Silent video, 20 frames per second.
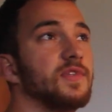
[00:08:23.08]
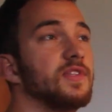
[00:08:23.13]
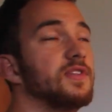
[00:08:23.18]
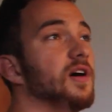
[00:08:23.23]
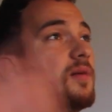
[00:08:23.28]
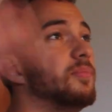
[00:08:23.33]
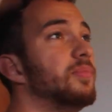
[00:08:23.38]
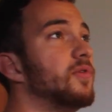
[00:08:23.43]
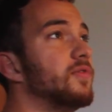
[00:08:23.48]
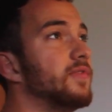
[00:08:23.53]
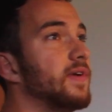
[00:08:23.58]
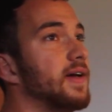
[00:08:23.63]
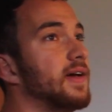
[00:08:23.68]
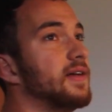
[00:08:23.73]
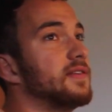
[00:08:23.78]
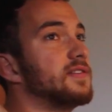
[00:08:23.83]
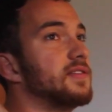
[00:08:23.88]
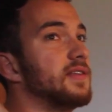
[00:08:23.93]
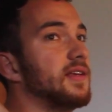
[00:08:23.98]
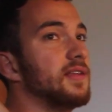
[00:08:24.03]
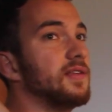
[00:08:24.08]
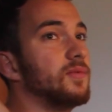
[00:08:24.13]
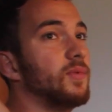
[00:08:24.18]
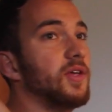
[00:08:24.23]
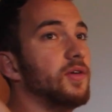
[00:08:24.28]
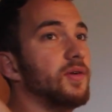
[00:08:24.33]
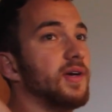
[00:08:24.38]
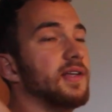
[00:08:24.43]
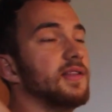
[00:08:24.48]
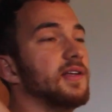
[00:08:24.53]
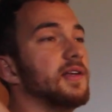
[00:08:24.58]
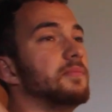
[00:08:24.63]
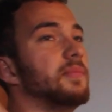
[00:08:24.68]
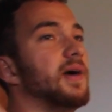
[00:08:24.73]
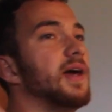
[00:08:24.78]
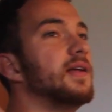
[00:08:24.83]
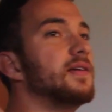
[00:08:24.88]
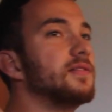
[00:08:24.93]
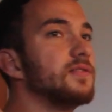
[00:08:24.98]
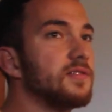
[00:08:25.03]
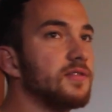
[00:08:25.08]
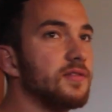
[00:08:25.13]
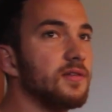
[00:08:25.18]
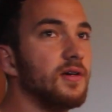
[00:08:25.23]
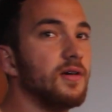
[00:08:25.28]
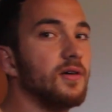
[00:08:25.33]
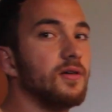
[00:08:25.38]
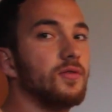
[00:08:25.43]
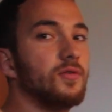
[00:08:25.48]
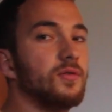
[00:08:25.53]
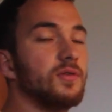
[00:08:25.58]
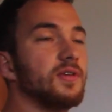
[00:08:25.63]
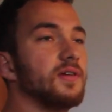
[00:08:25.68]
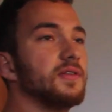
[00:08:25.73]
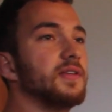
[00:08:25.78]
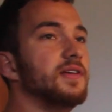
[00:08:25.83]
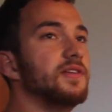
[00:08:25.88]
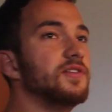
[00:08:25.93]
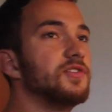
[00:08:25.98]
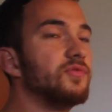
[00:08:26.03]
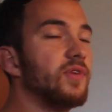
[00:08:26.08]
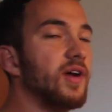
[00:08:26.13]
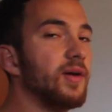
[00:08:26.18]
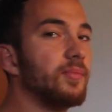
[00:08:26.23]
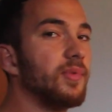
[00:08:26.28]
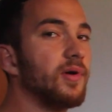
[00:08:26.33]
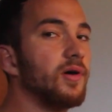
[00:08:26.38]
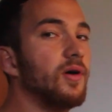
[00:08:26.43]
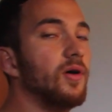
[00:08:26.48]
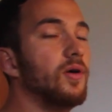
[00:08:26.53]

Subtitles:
top of a handstand where you cannot balance good on each rep,